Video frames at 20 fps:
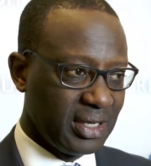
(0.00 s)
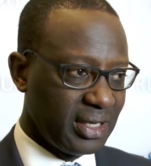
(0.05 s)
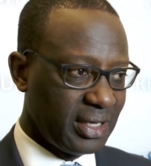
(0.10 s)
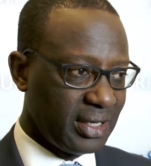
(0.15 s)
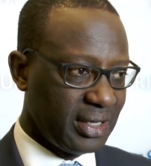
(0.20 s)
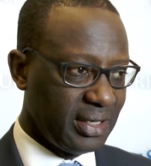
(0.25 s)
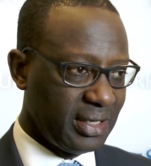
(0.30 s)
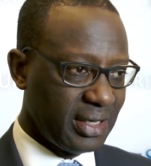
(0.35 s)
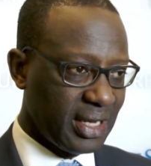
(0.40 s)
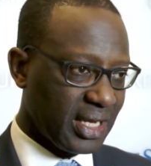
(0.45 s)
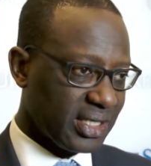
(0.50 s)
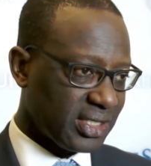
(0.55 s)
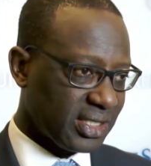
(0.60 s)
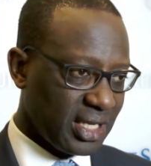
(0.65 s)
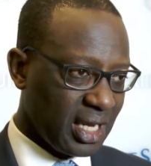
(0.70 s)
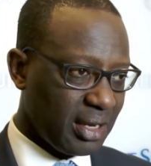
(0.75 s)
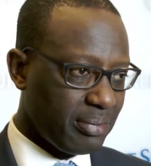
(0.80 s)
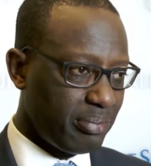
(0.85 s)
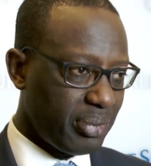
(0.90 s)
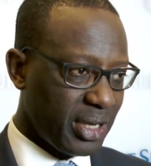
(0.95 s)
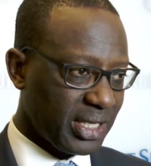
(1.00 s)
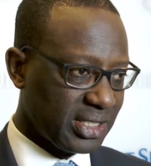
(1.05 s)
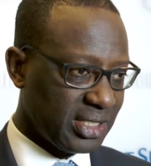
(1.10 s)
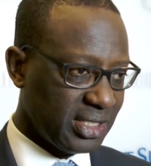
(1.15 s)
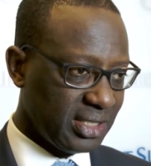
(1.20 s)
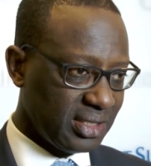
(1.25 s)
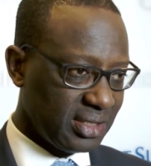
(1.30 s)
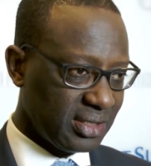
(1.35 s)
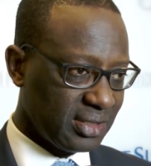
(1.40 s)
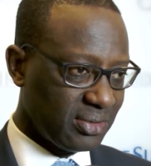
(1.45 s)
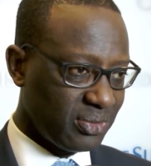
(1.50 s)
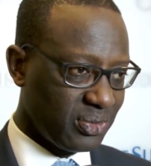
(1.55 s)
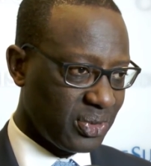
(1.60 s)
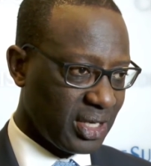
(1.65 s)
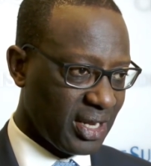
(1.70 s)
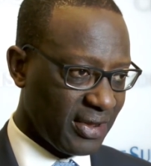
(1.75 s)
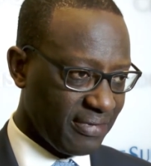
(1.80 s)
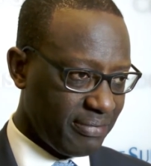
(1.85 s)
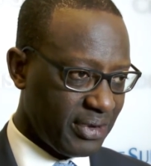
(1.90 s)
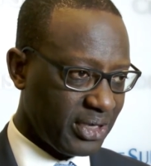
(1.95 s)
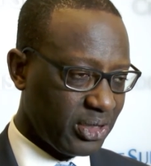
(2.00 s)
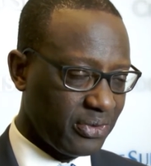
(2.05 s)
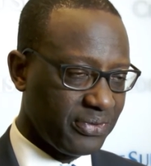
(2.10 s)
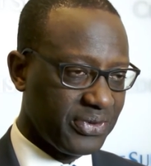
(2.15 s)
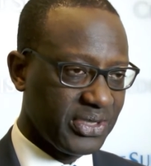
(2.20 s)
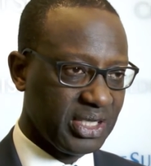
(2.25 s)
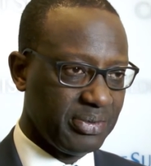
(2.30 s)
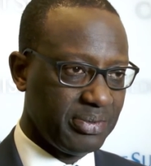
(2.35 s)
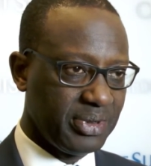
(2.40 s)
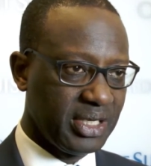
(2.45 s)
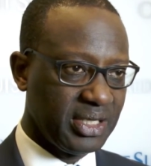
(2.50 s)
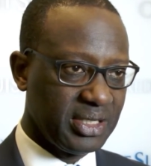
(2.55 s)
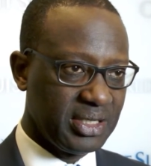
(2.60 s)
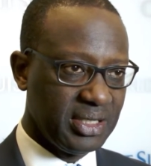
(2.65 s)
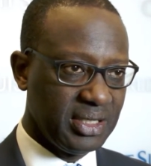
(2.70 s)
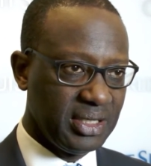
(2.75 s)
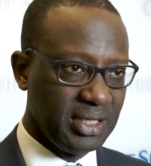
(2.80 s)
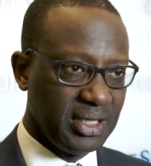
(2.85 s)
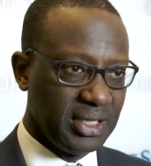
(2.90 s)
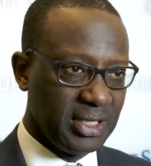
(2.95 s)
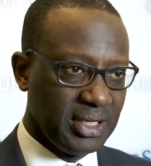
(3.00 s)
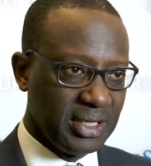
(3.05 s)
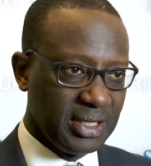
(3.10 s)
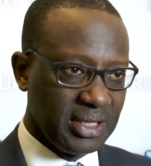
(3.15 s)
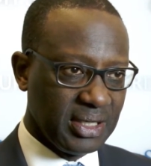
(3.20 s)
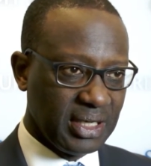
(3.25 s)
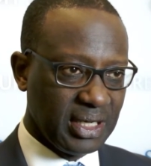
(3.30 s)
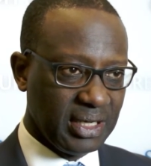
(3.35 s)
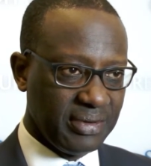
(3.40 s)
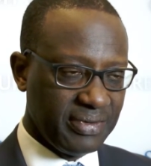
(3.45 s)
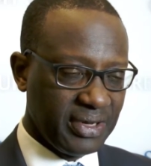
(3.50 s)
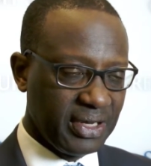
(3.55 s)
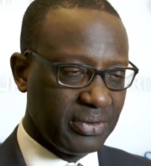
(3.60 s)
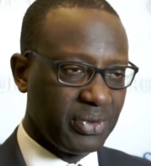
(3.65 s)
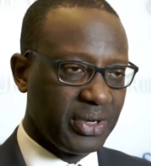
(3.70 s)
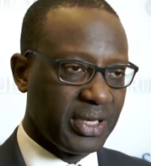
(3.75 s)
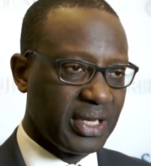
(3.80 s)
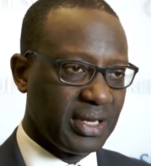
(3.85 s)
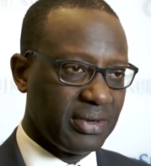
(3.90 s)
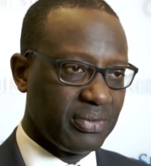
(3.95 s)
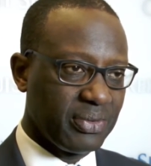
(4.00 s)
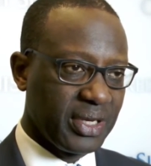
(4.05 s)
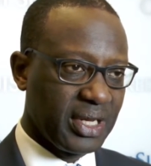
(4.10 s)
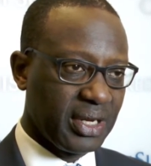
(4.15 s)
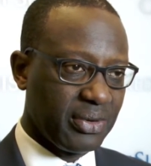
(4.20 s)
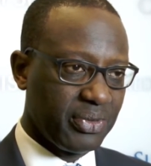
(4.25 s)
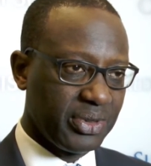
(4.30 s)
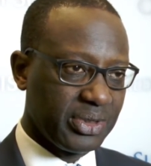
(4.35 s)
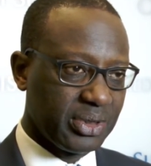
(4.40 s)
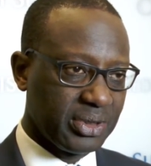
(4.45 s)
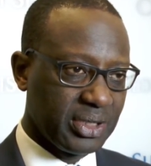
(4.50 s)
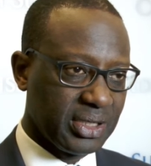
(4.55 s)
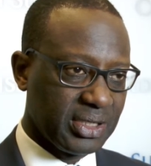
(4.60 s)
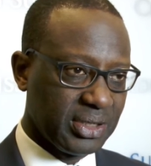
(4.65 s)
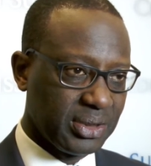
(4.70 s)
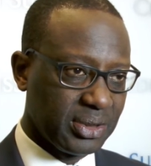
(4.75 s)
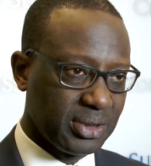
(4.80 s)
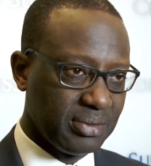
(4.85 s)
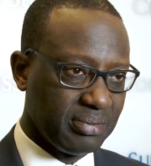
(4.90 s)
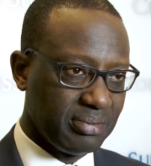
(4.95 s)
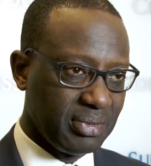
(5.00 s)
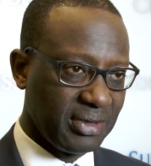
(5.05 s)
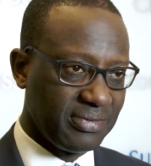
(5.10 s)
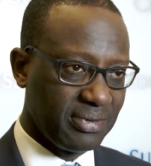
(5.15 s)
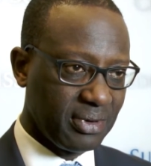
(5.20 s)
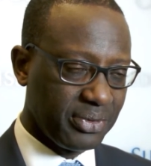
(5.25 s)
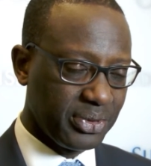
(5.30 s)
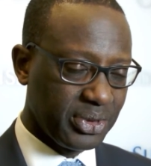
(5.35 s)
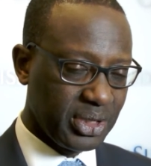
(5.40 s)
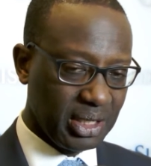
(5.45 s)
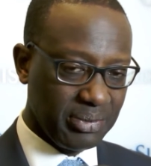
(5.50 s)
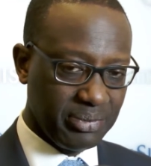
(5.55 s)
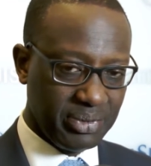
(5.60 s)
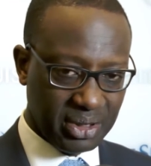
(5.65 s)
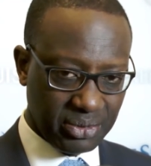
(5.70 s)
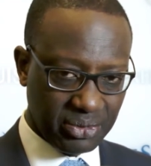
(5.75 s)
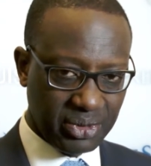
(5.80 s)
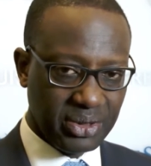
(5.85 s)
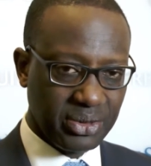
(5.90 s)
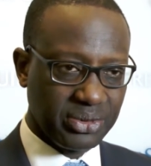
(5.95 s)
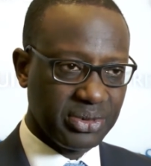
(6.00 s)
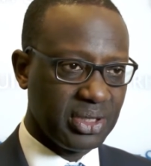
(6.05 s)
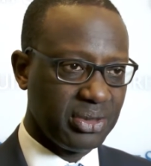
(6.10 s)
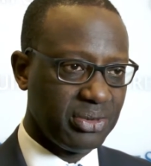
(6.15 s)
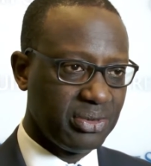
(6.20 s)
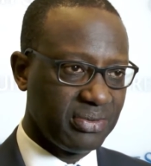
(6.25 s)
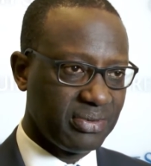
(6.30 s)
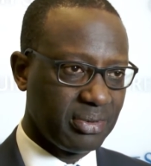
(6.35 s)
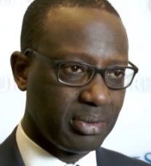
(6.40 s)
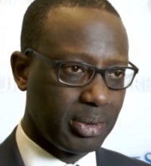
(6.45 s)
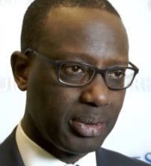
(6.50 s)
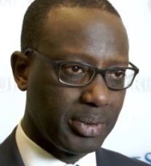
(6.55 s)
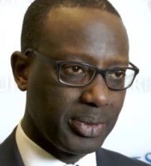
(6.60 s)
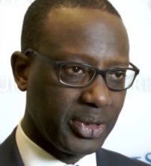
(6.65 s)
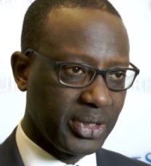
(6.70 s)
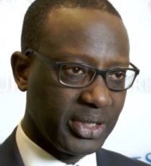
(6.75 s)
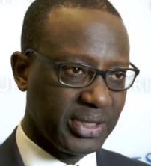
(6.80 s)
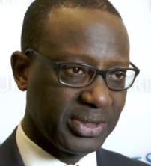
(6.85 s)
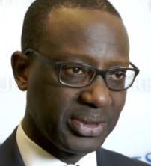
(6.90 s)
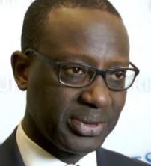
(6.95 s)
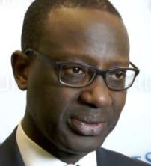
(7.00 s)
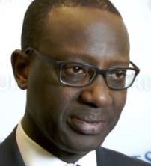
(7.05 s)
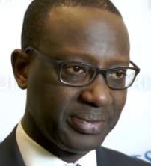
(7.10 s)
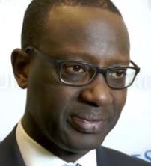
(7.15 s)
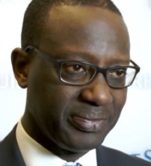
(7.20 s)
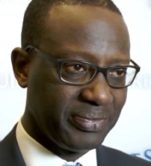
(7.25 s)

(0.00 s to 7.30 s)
And as time passes, we'll have better visibility, and then we can, we can reach a decision. But for the time being, we continue the preparation.